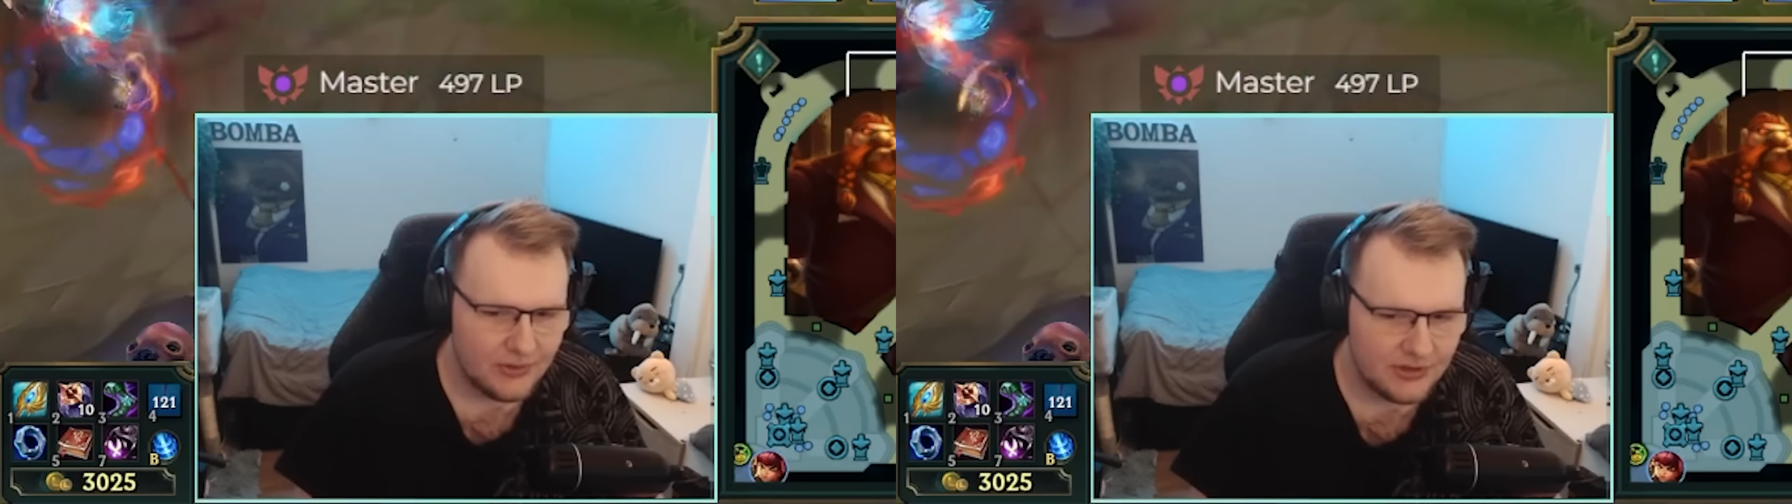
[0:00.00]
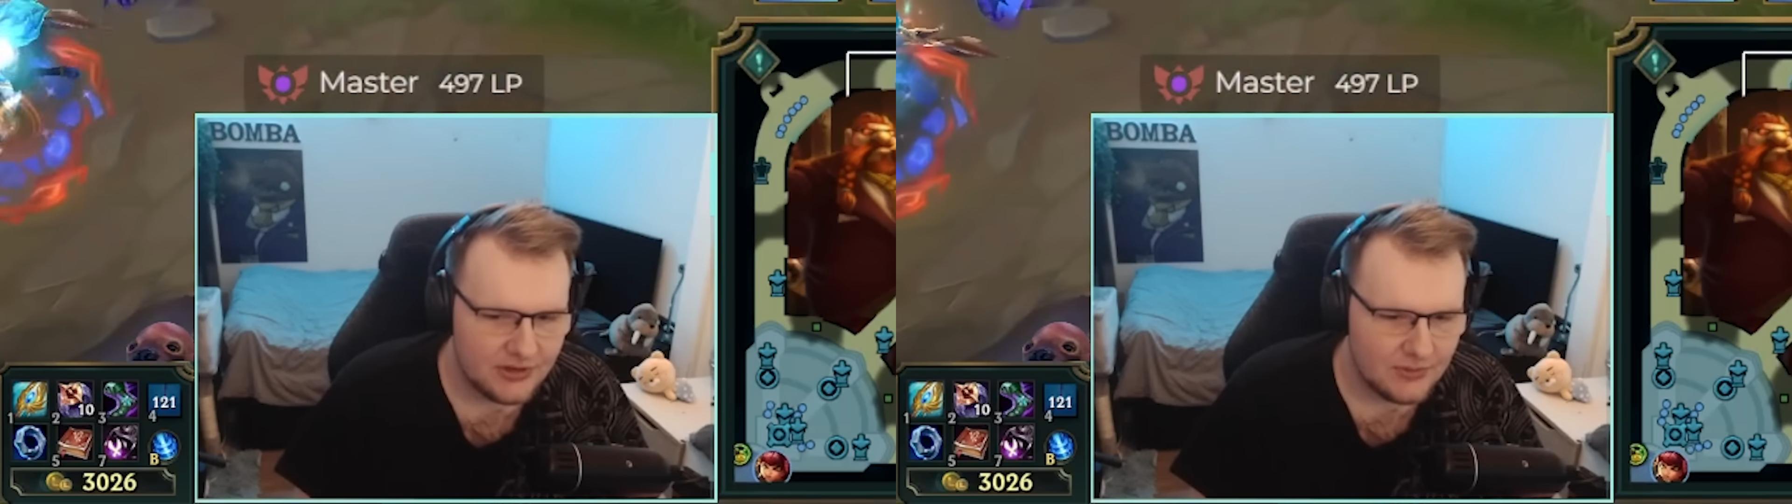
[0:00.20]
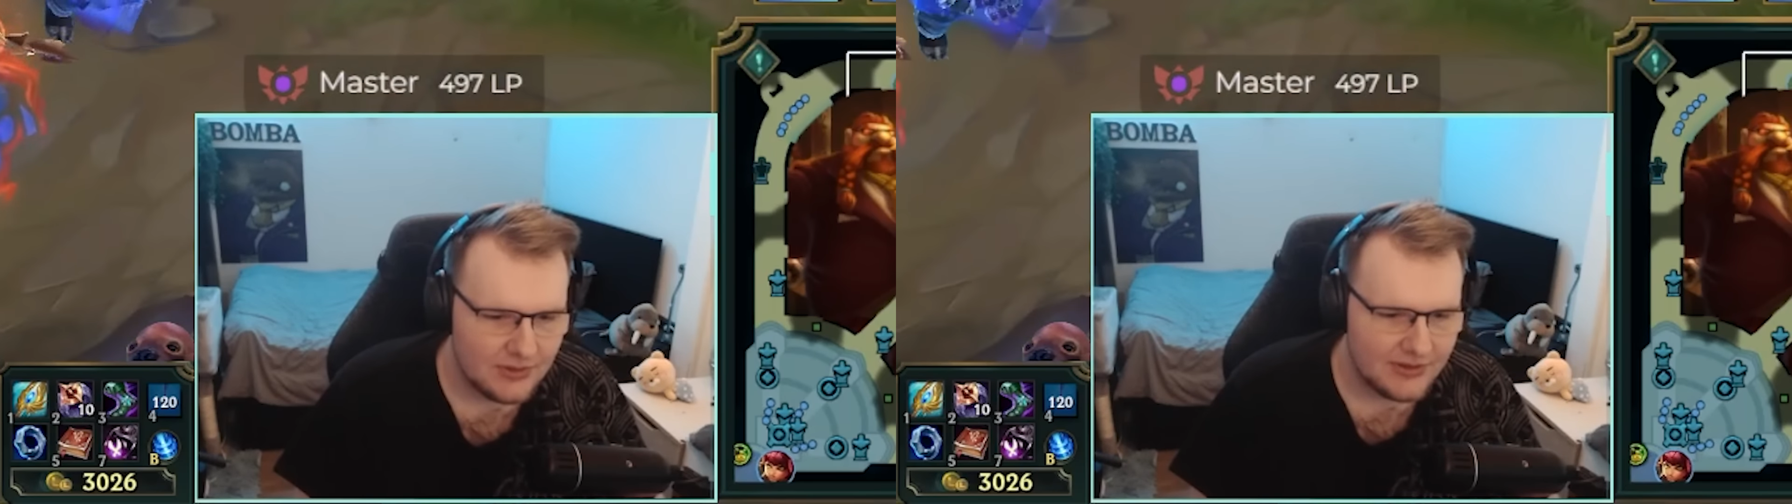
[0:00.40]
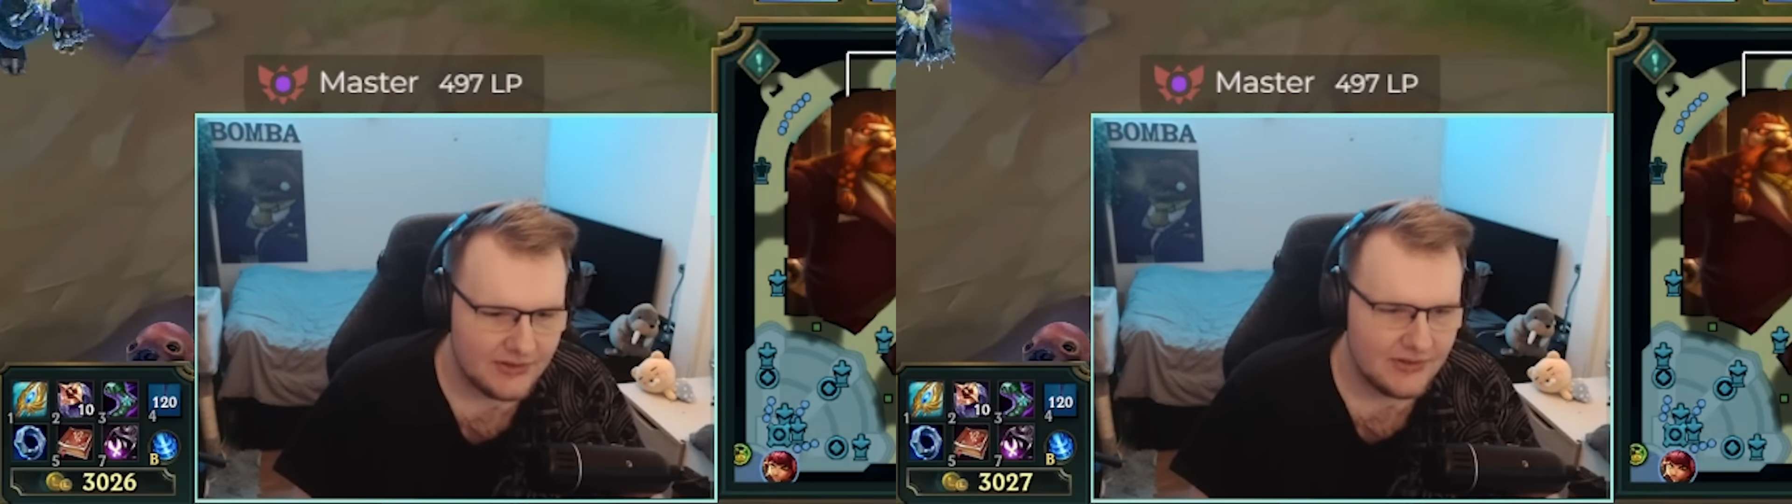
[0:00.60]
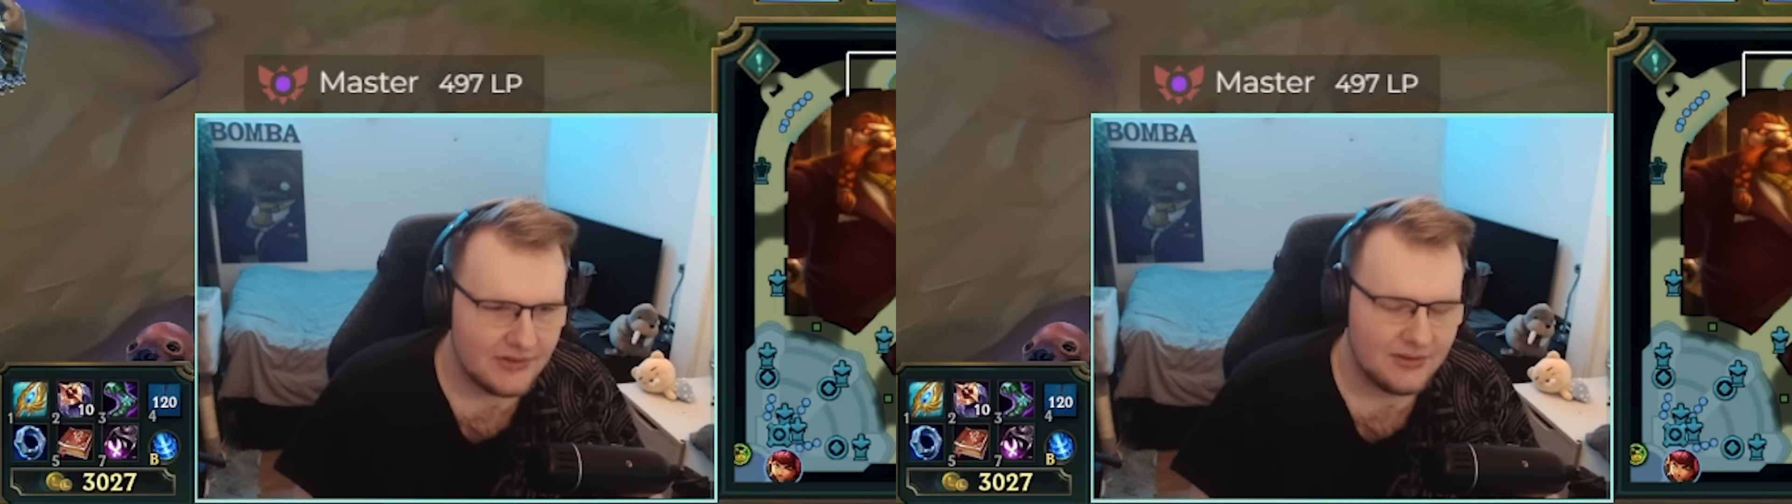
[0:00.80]
much
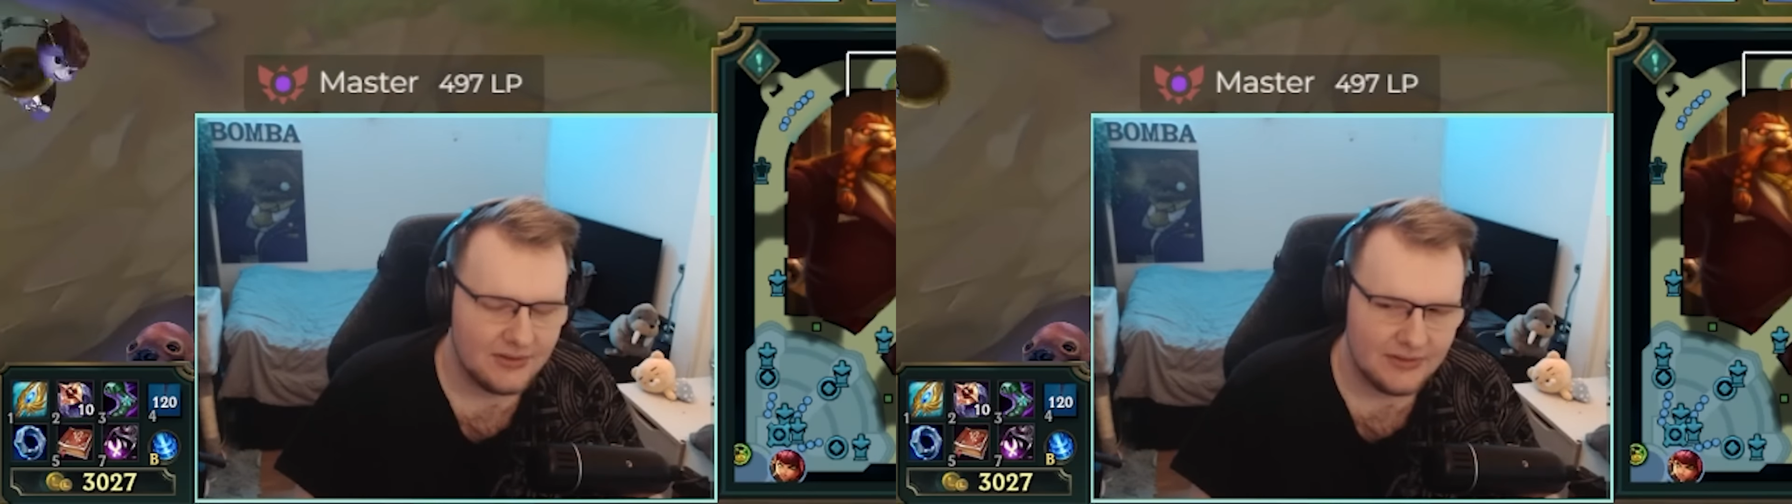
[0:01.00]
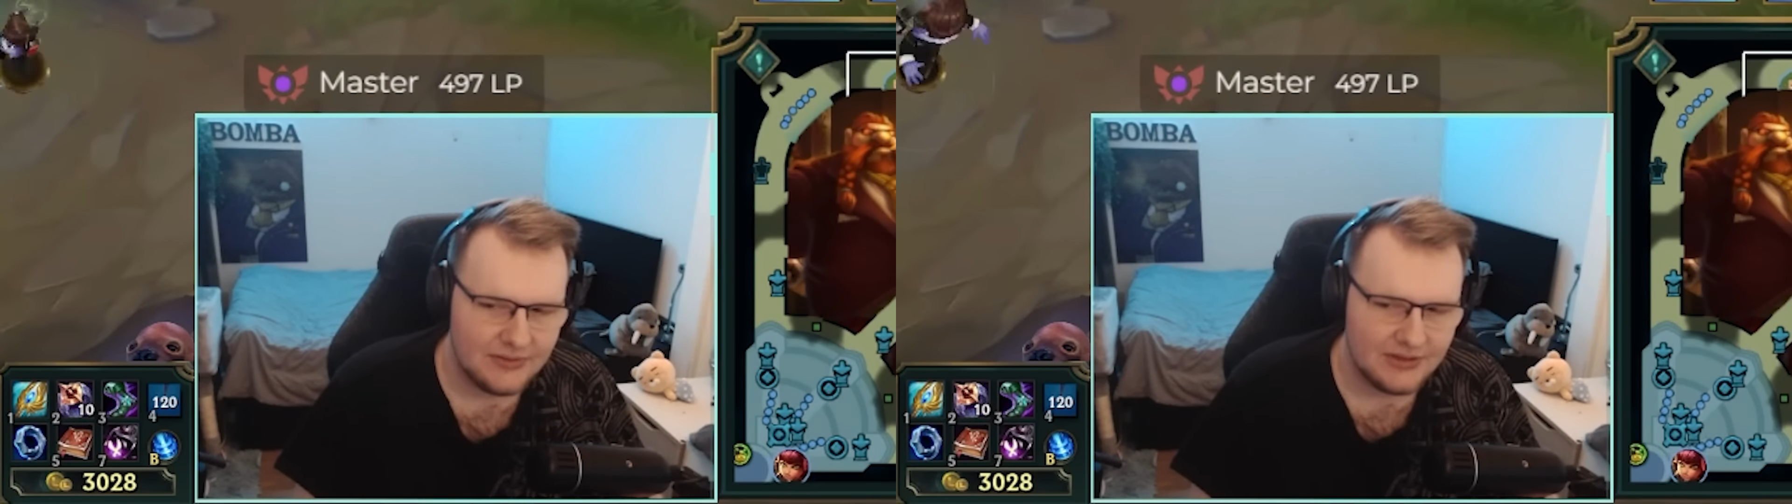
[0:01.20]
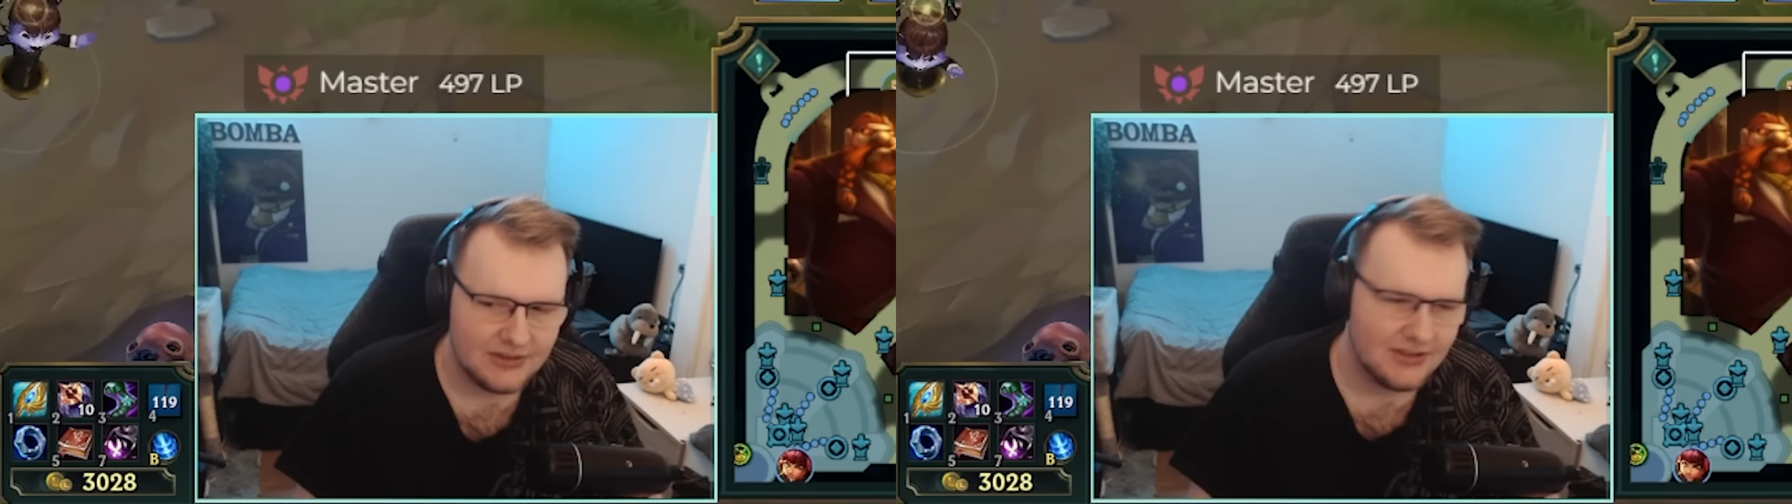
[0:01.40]
worse. Holy fuck.